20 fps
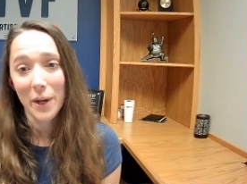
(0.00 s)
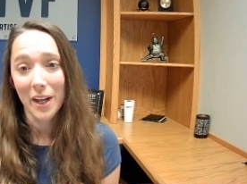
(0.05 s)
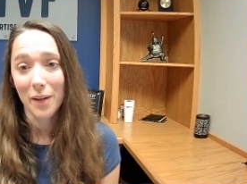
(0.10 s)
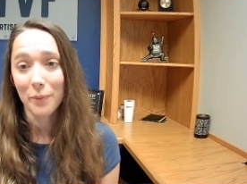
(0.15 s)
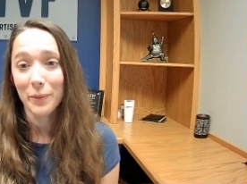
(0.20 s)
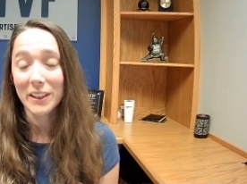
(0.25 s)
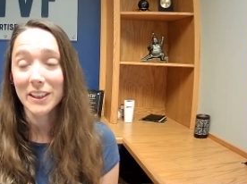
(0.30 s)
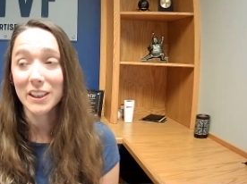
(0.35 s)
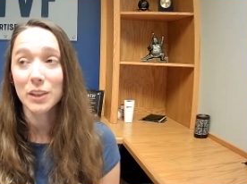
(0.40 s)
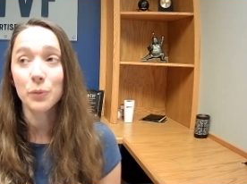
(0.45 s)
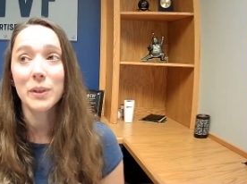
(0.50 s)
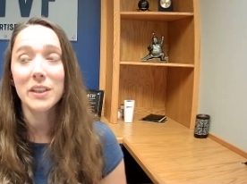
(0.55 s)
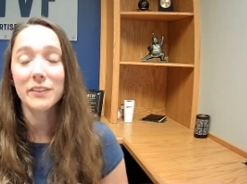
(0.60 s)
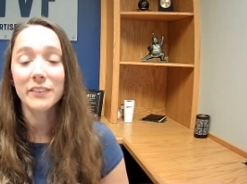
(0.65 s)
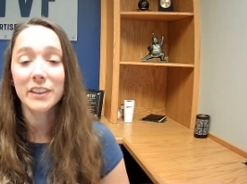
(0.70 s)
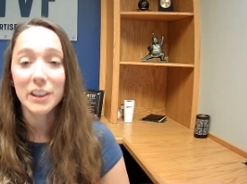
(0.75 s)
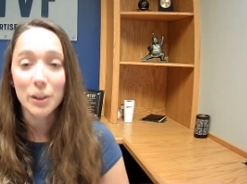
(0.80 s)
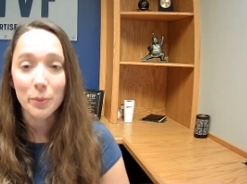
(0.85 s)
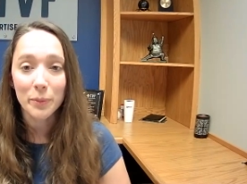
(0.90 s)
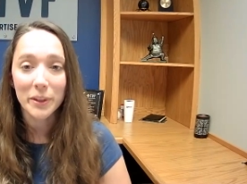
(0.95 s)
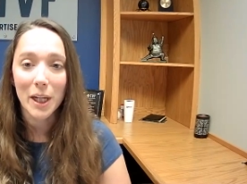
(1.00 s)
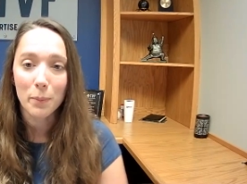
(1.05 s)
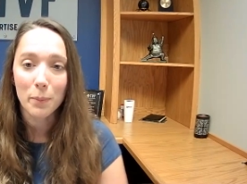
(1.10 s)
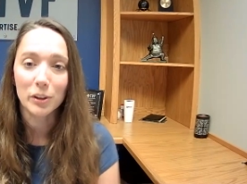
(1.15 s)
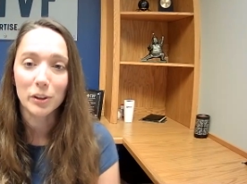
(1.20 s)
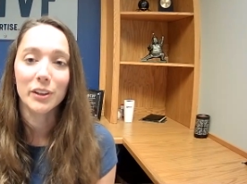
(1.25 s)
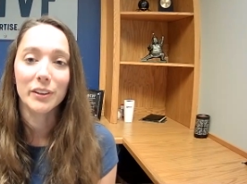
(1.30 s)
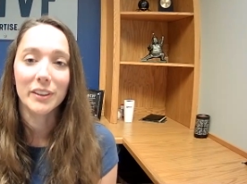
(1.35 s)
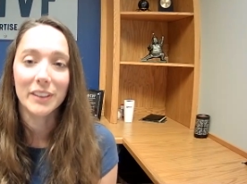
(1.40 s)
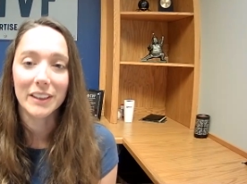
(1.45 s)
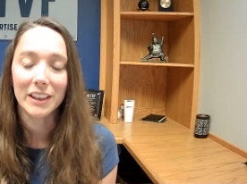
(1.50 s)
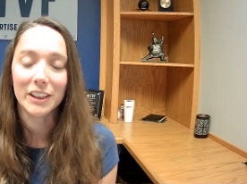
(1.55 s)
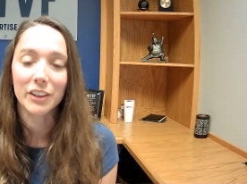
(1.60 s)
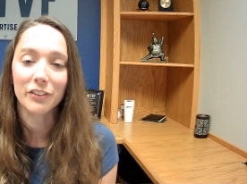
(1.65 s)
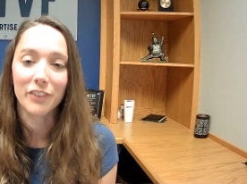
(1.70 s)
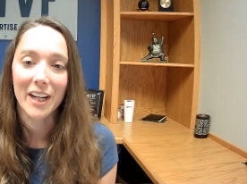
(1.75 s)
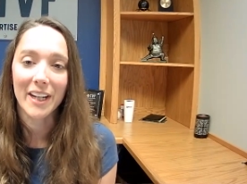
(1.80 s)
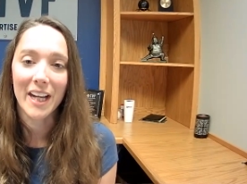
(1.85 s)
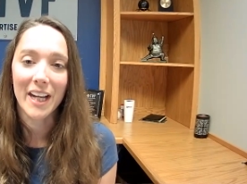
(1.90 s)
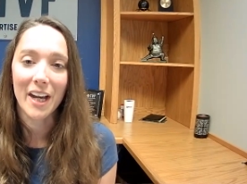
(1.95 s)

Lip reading: about it because we have so many opportunities right